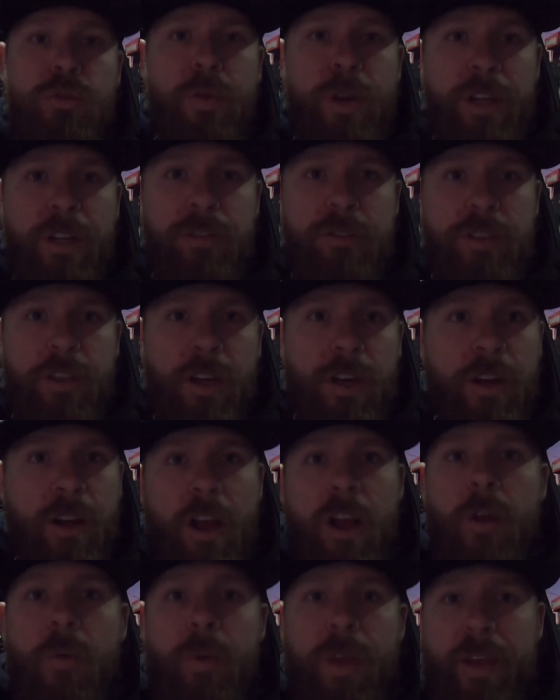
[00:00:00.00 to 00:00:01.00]
realtor
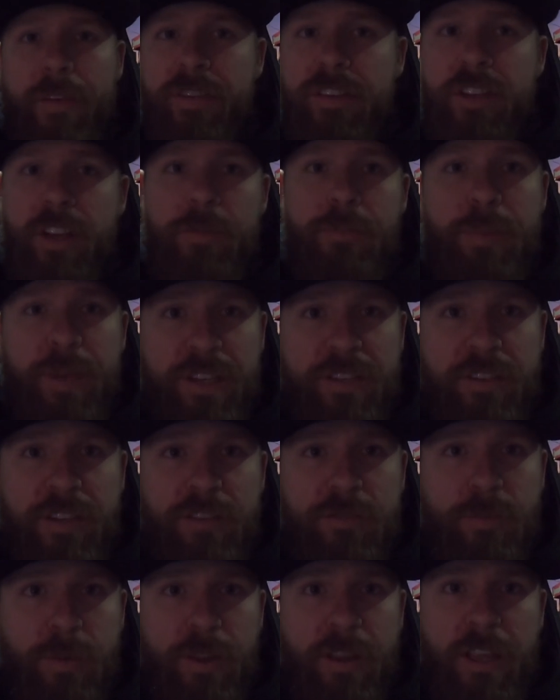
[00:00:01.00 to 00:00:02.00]
we haven't done
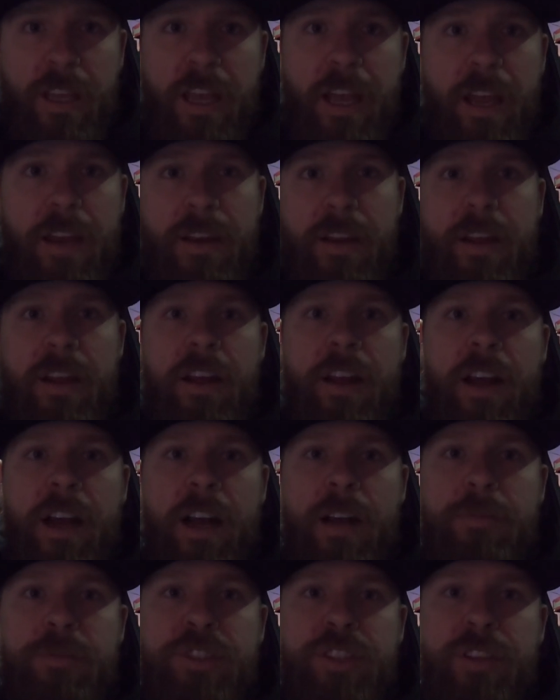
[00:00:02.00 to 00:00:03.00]
business with yet.
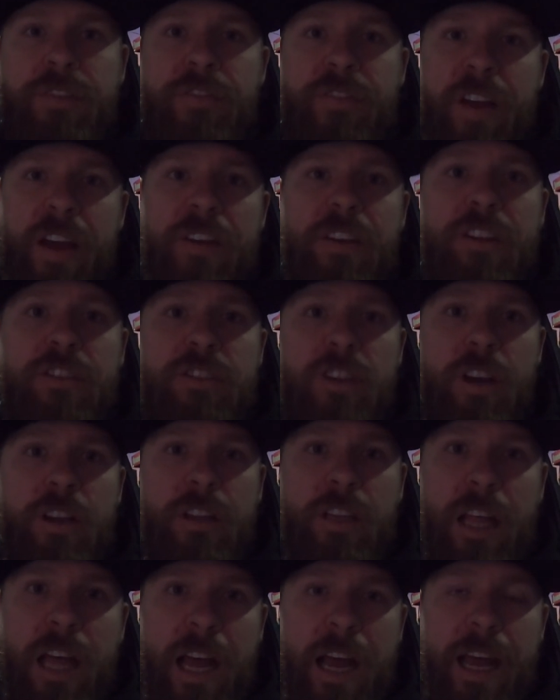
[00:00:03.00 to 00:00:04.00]
Um, she found us
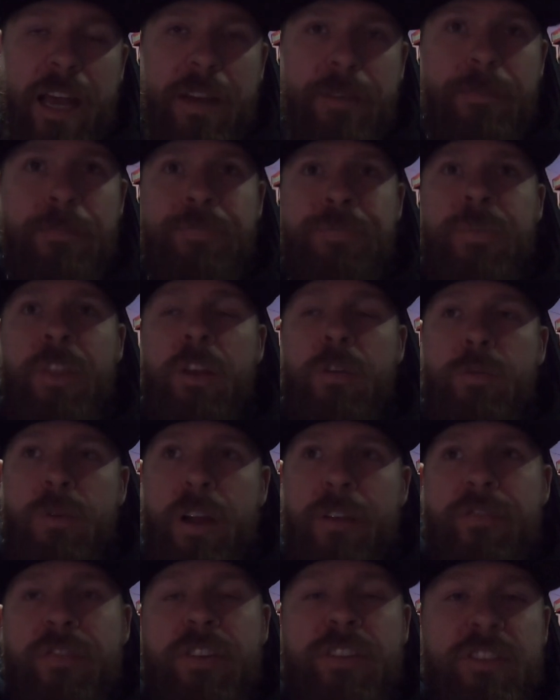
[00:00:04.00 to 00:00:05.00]
online,
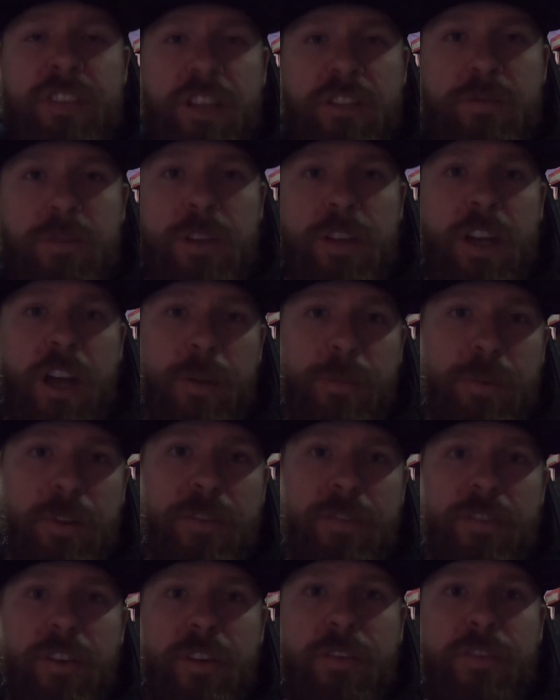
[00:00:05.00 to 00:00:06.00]
referenced us with a couple
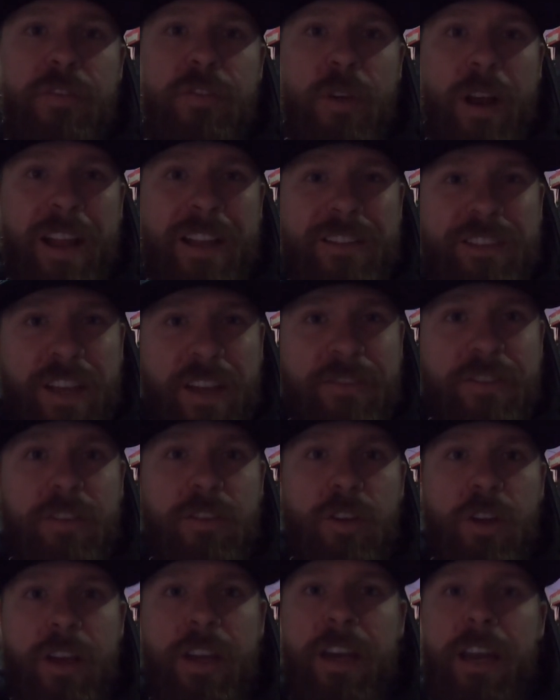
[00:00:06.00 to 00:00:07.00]
of her friends after
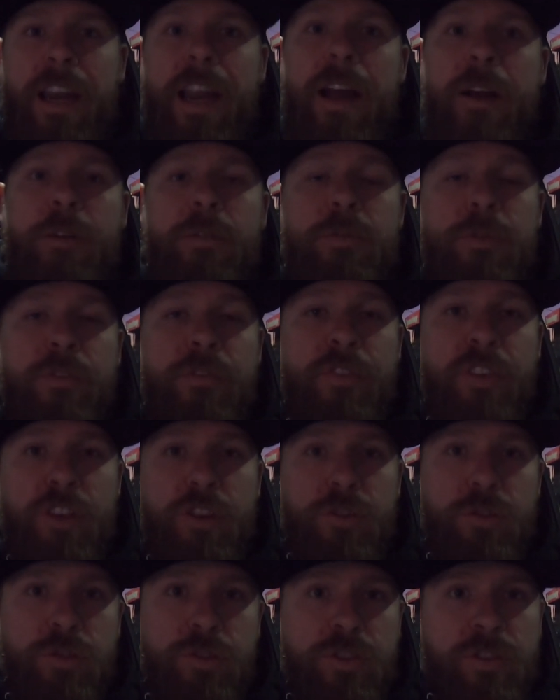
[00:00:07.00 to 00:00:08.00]
looking at our
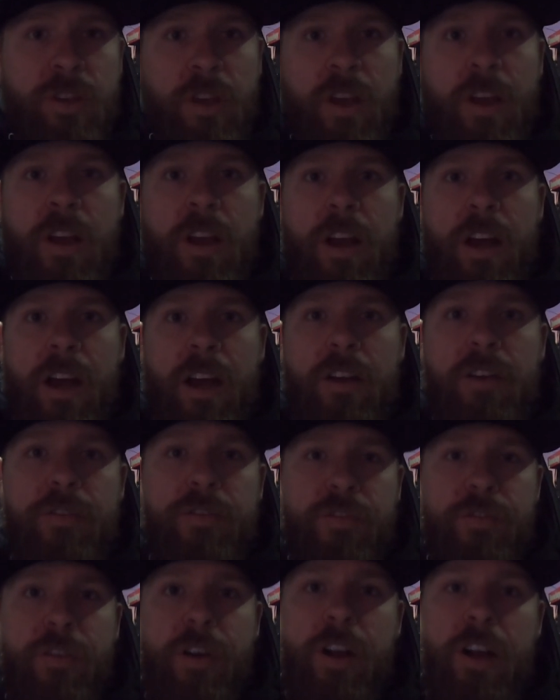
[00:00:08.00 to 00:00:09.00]
reviews. Uh, her,
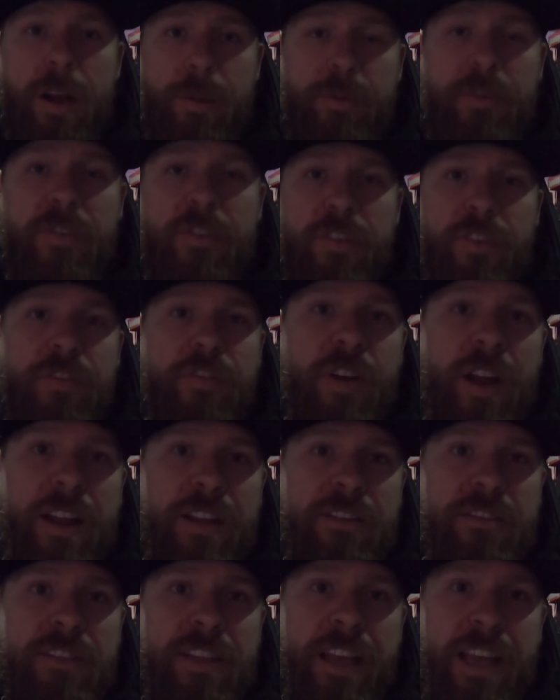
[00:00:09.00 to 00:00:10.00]
a couple of her
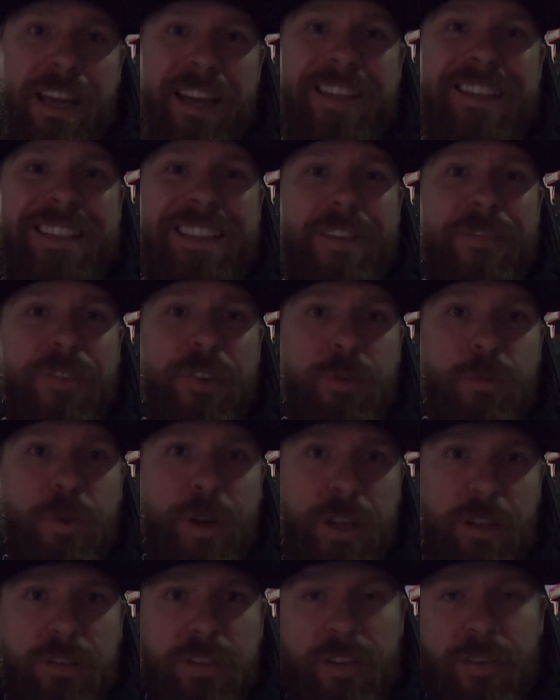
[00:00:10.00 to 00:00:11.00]
friends at a different
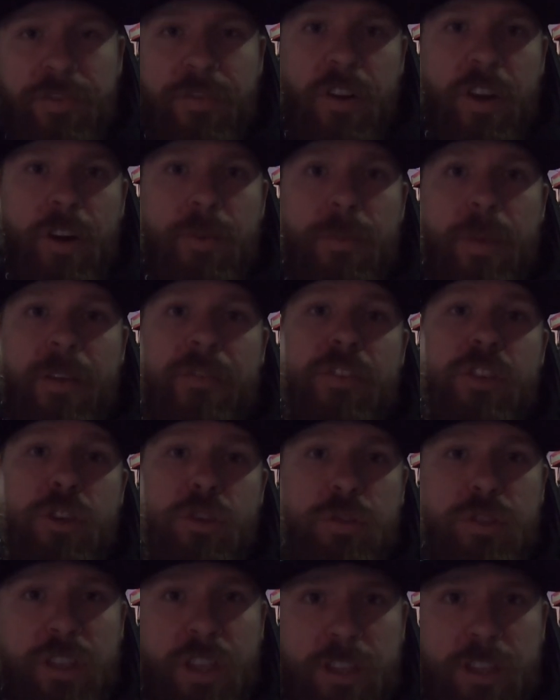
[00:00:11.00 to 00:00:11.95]
realty firm have used